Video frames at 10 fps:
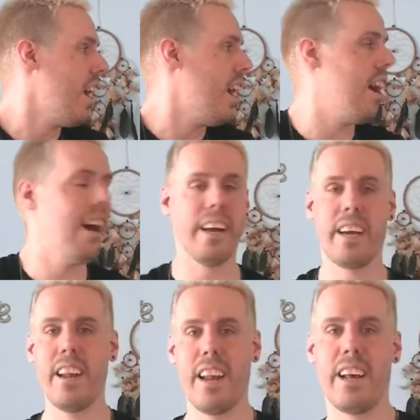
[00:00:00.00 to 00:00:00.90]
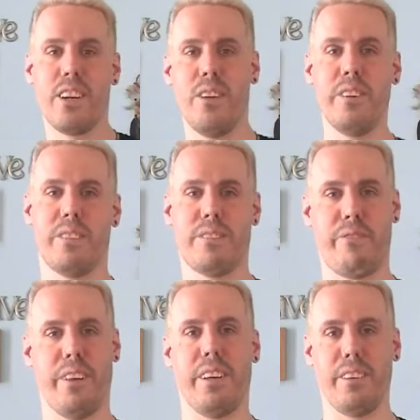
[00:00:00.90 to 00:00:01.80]
uh, I kind of like loose
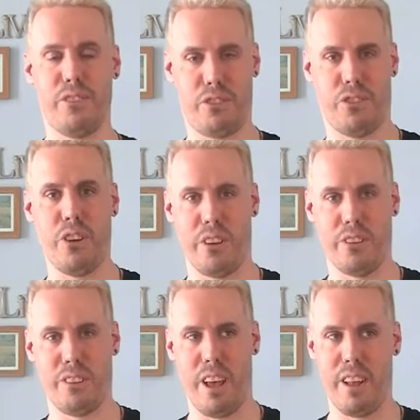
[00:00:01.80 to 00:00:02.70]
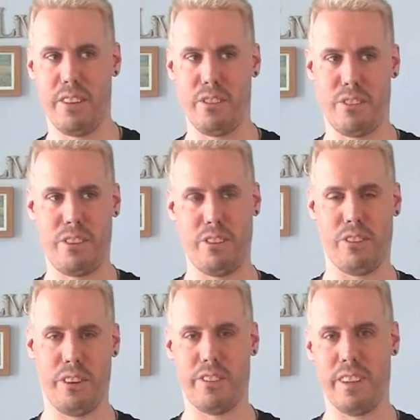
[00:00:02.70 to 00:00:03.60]
fitting shirts and
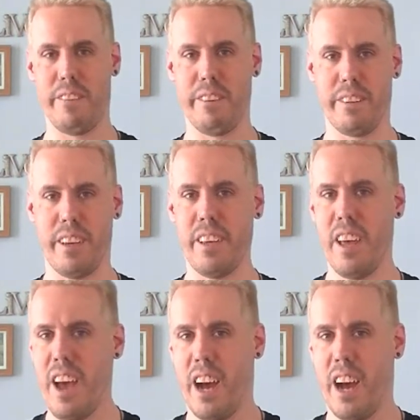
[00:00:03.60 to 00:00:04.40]
t-shirts and everything.